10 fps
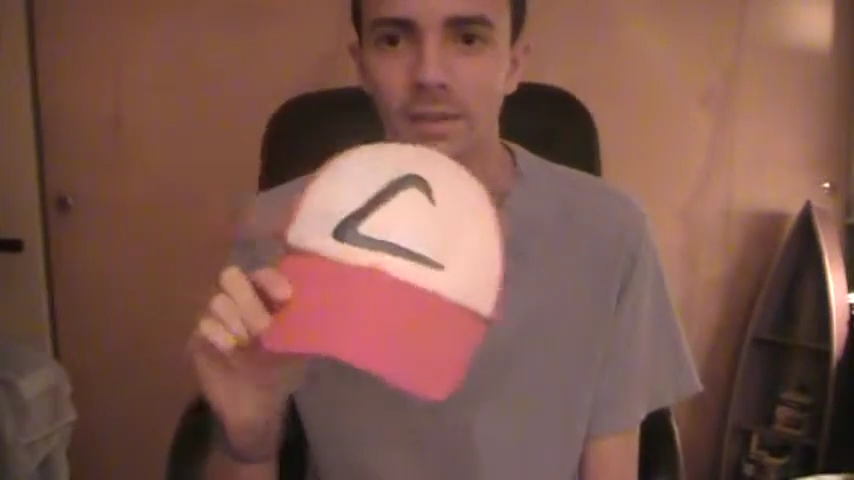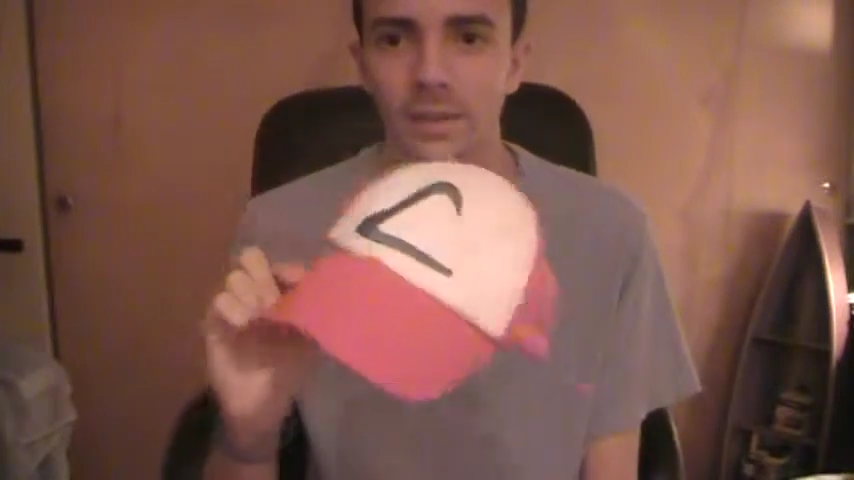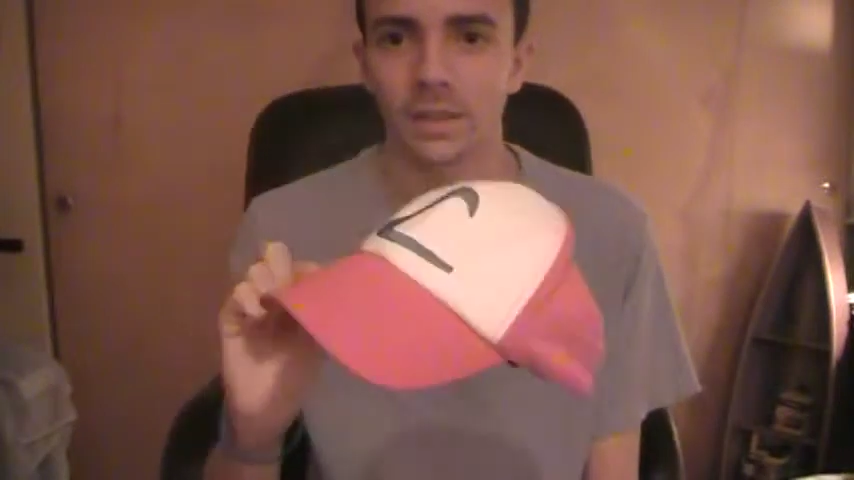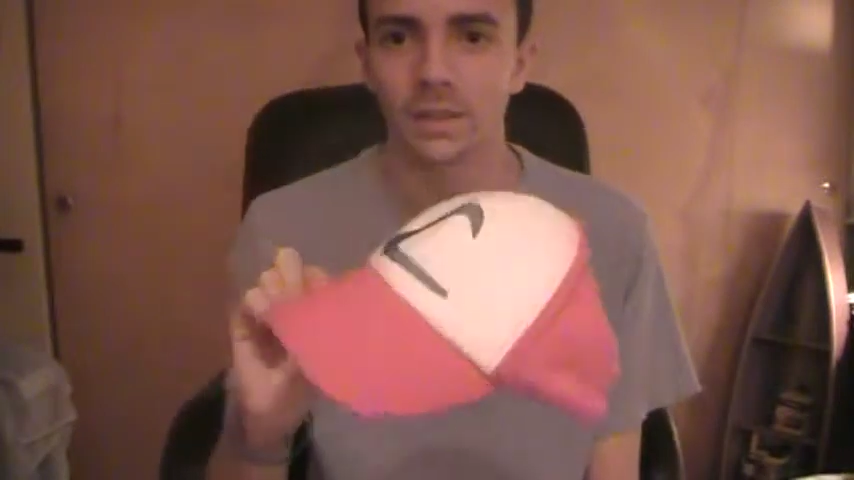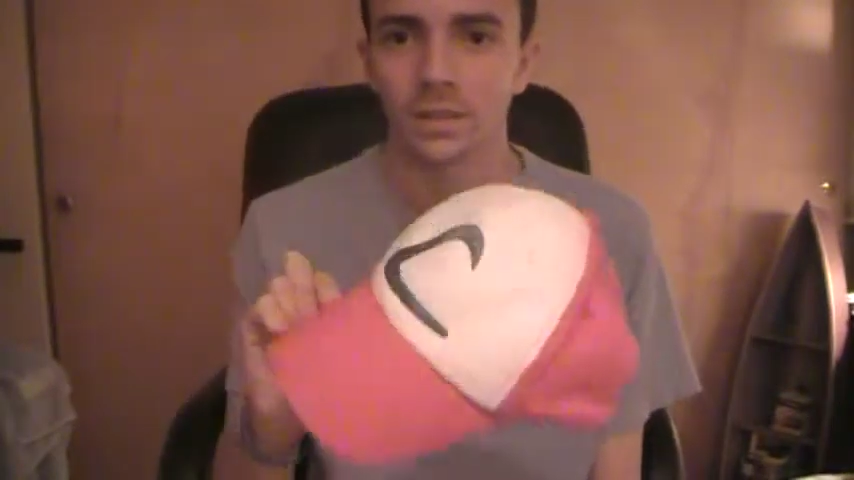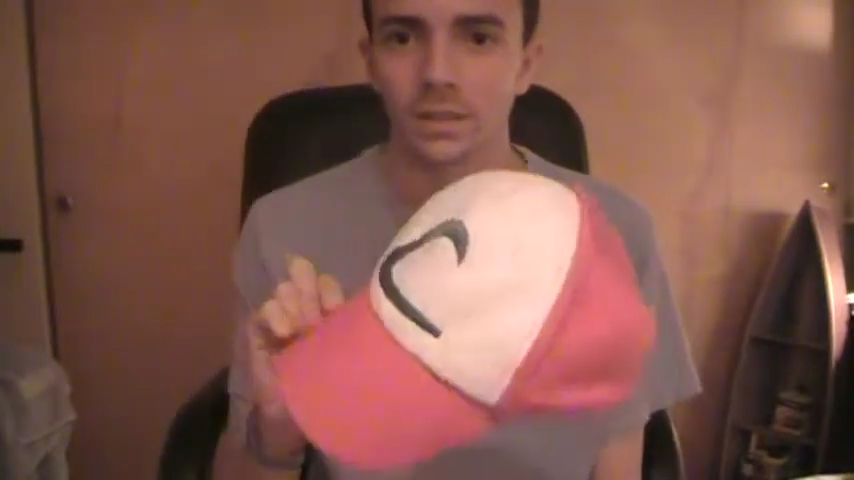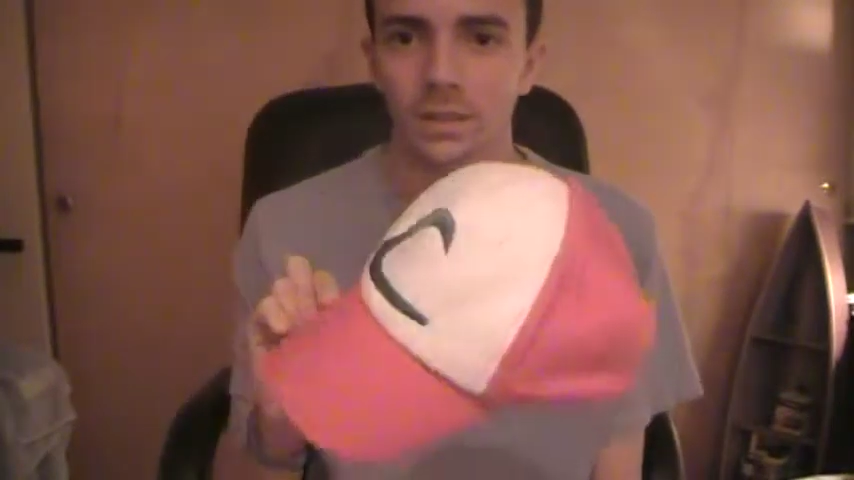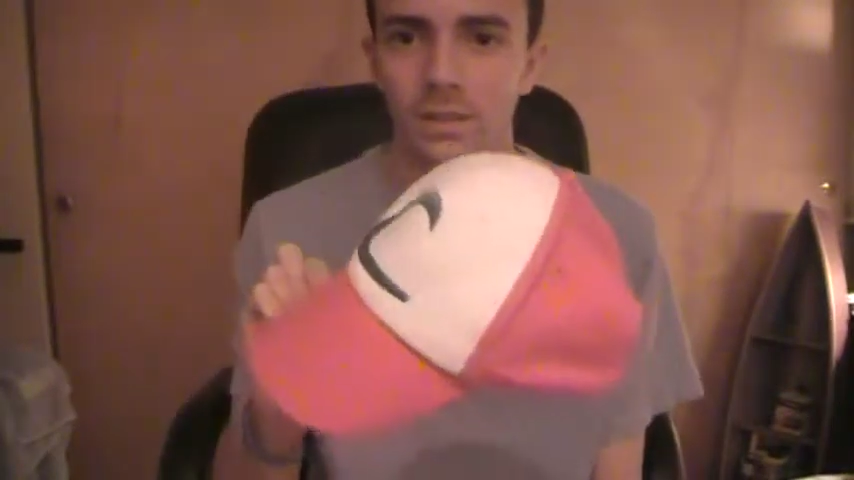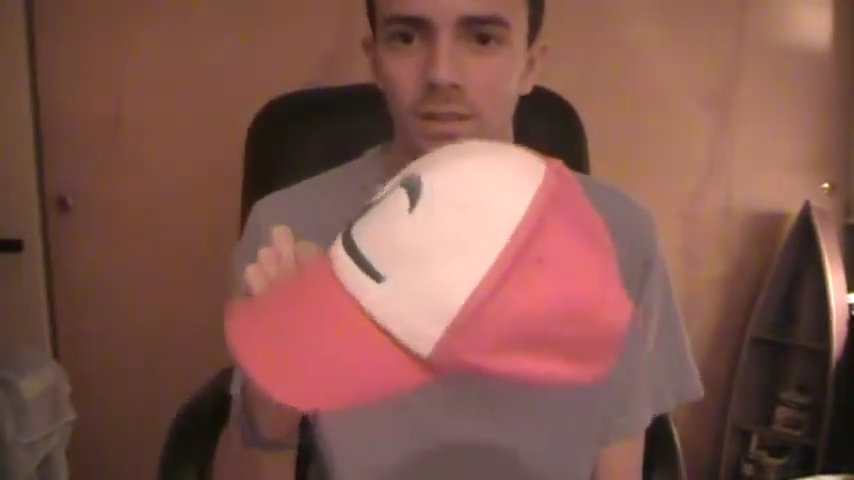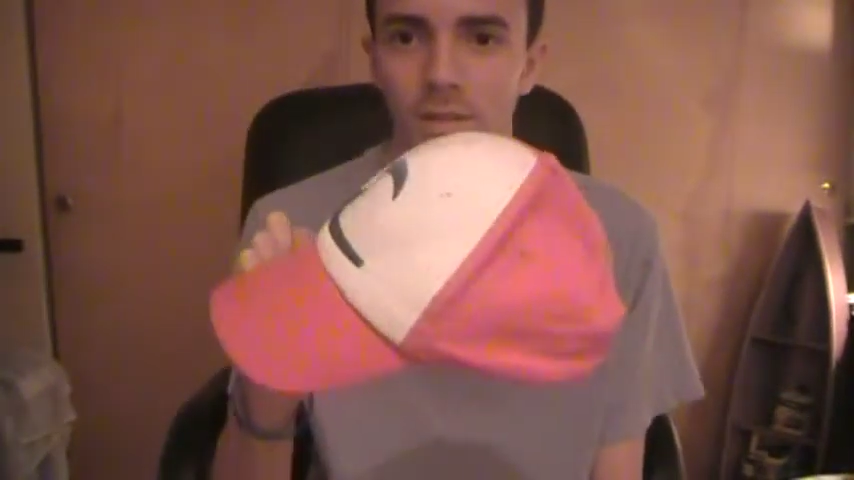it.
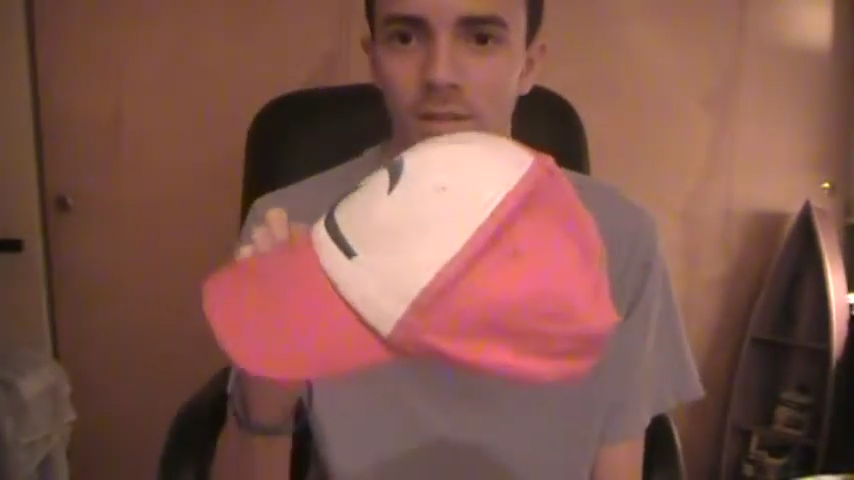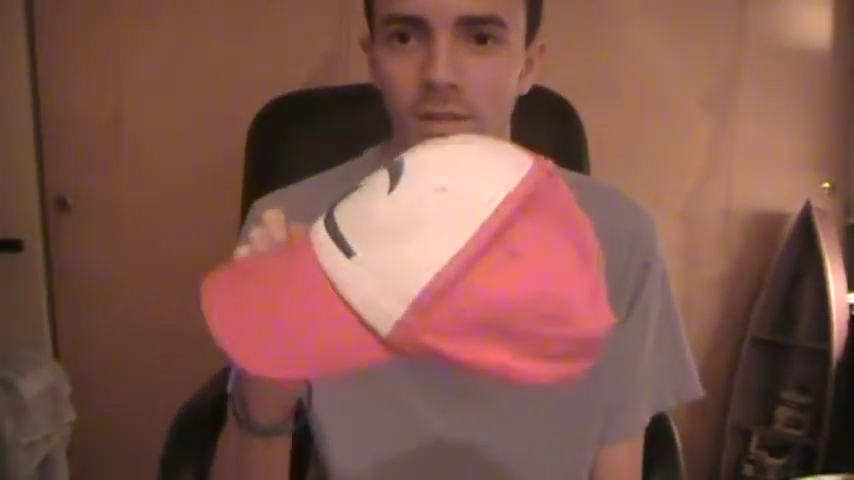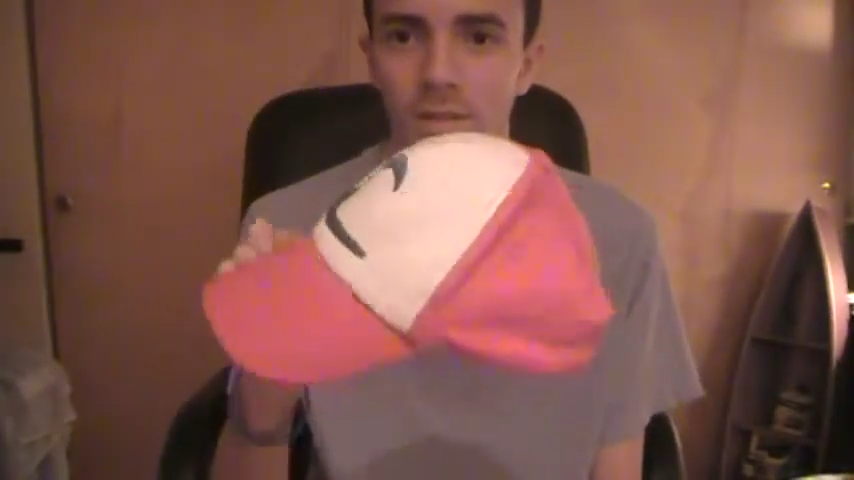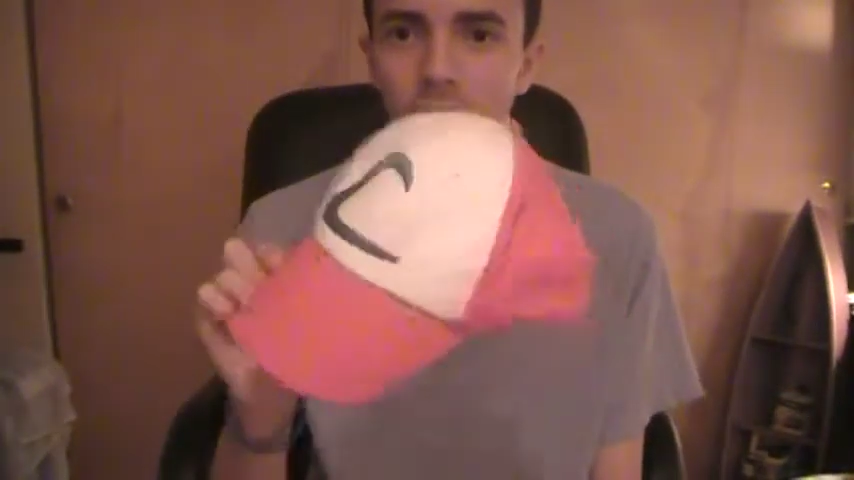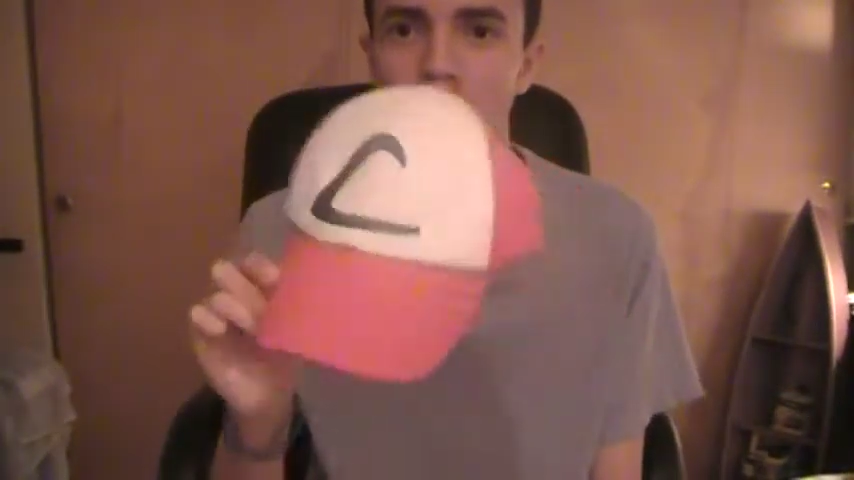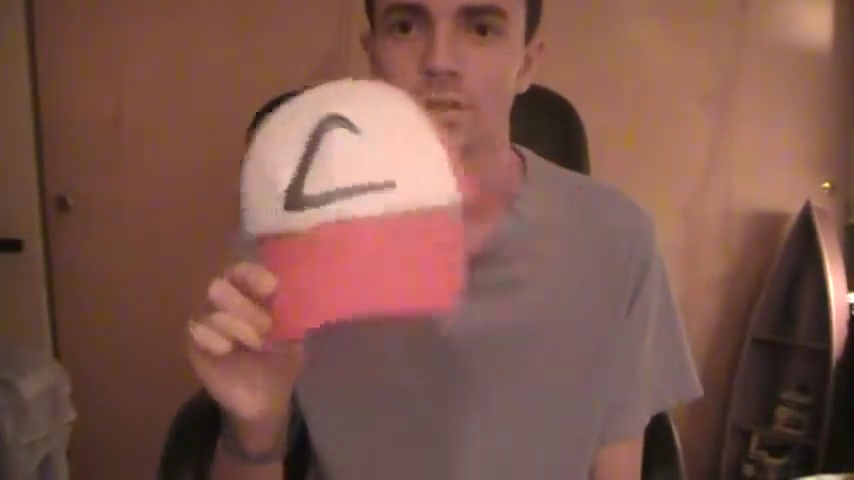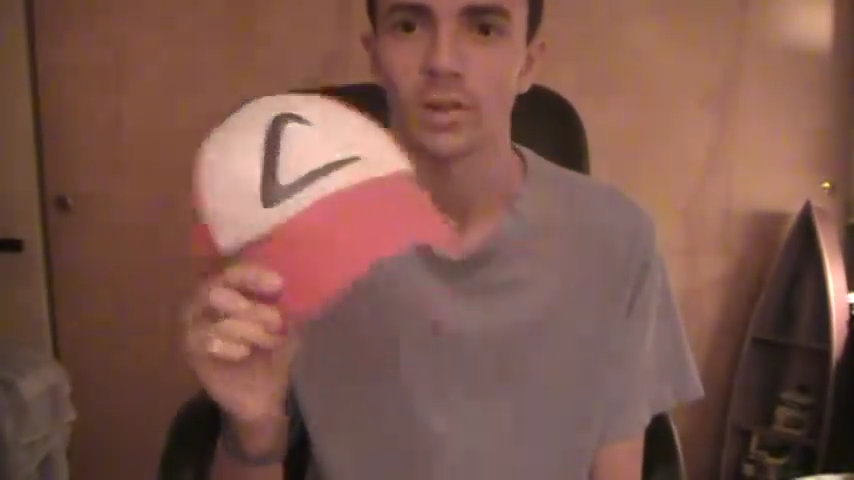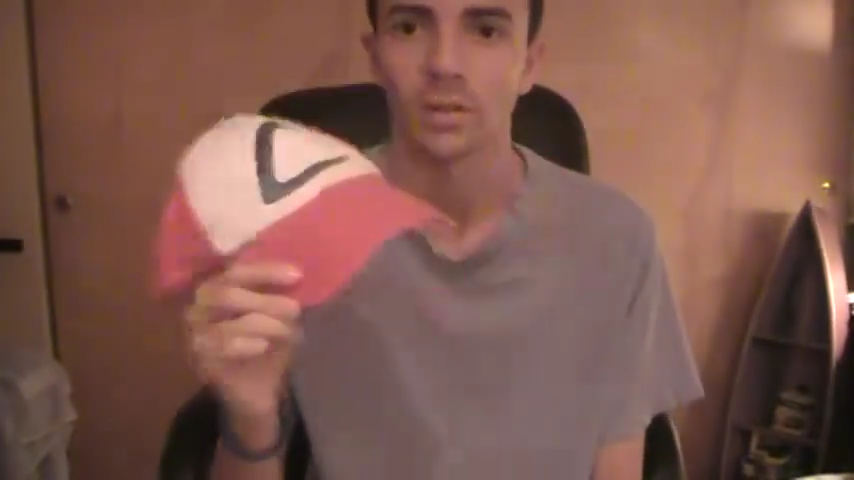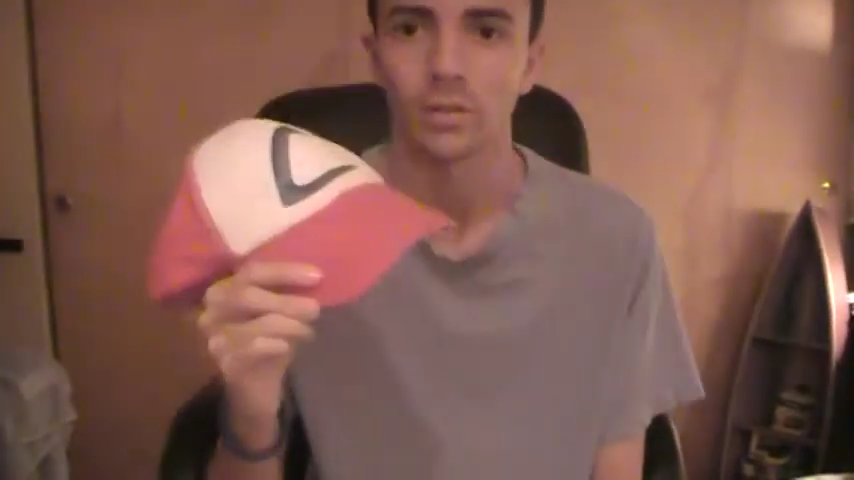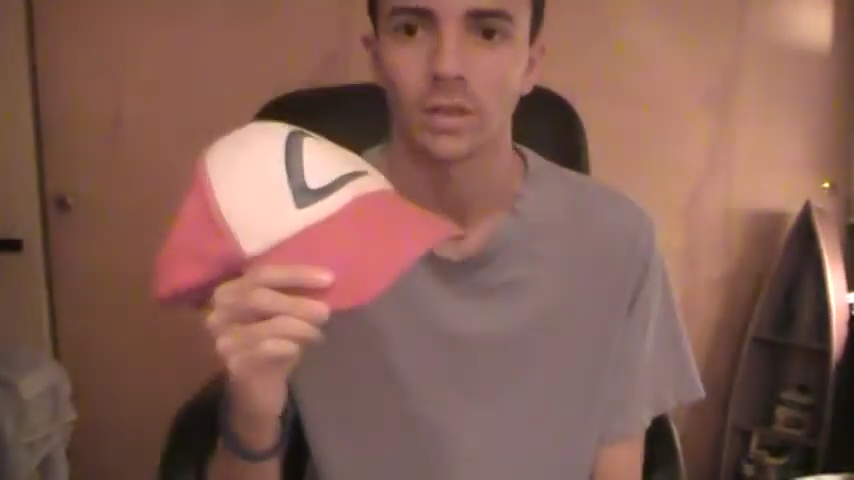
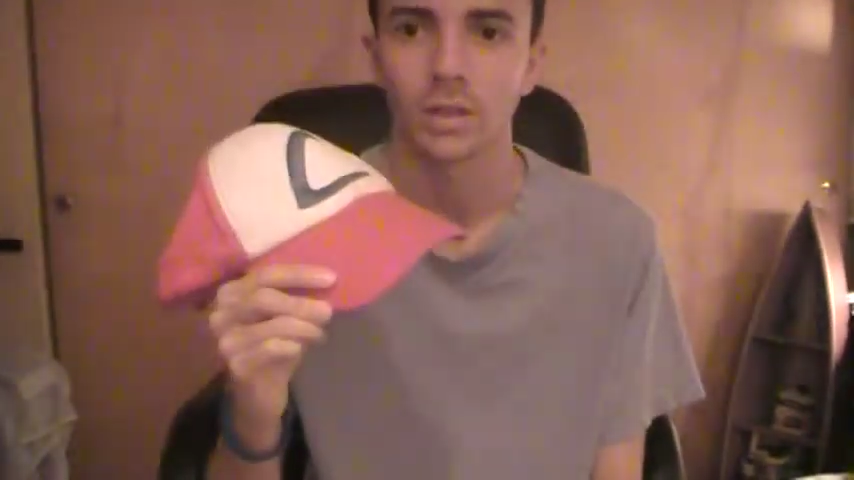So,